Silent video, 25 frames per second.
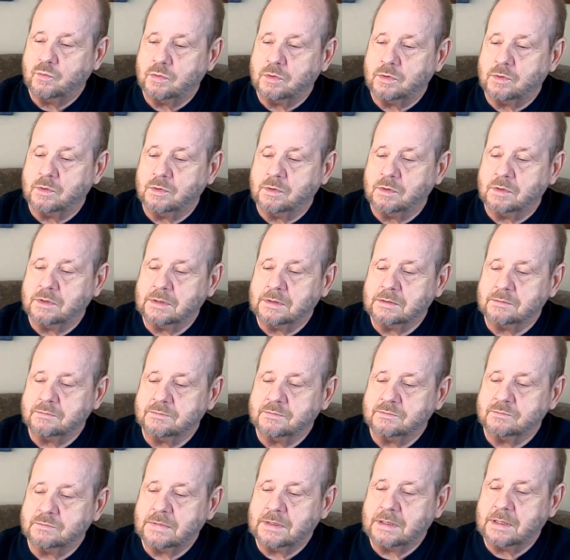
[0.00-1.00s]
well,
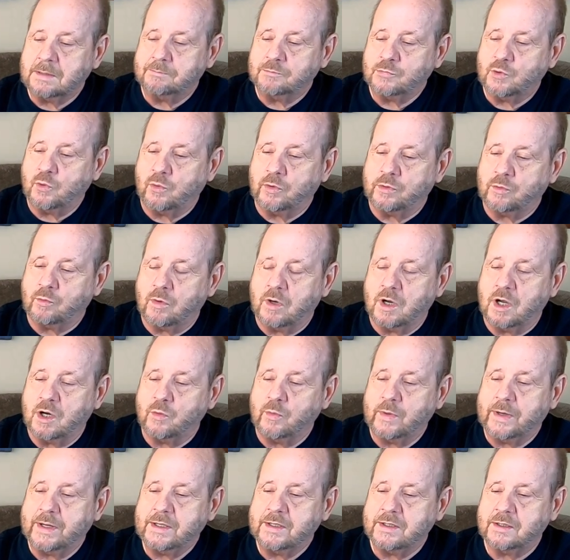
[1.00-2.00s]
I'm going the
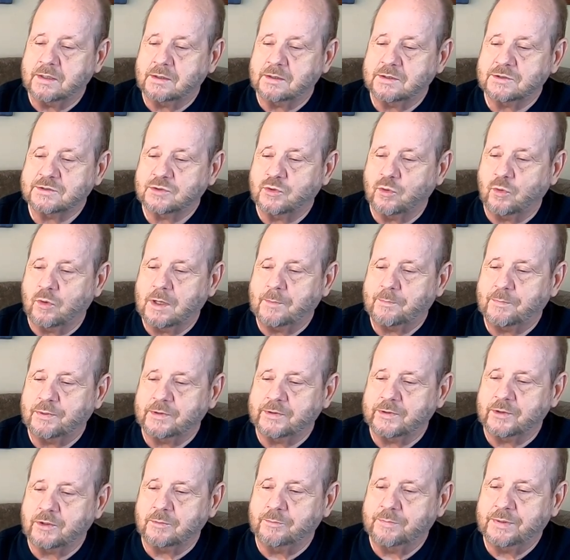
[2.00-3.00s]
wrong way here. Let's go up
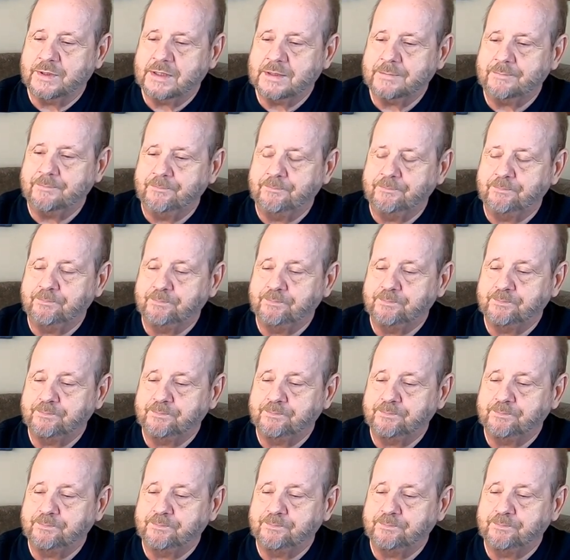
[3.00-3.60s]
a little bit.